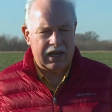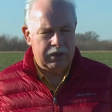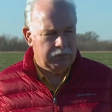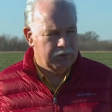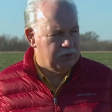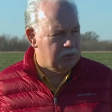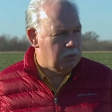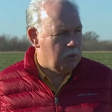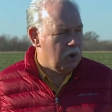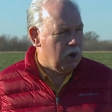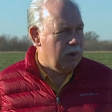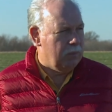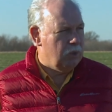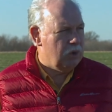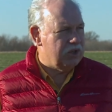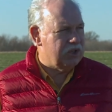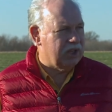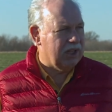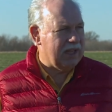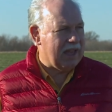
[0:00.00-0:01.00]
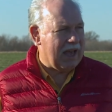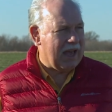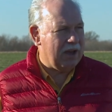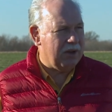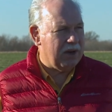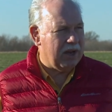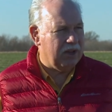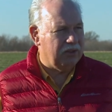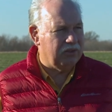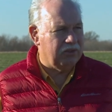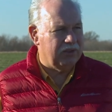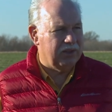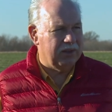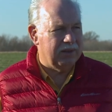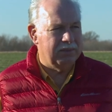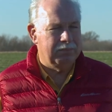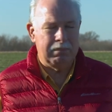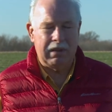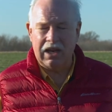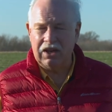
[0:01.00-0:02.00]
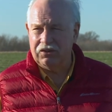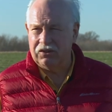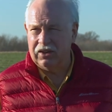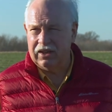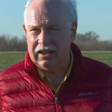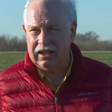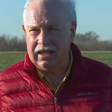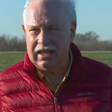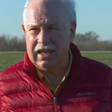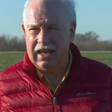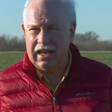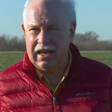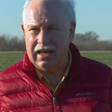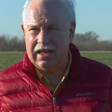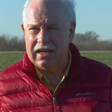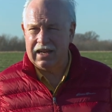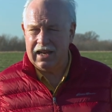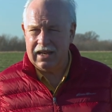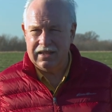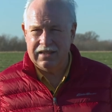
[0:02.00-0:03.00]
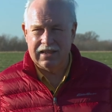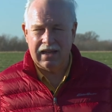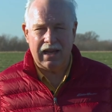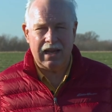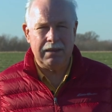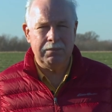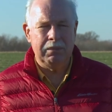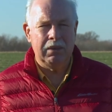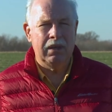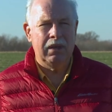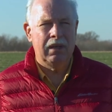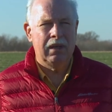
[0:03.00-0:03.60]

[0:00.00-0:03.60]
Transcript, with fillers: it was warm, which allowed us to basically get in on time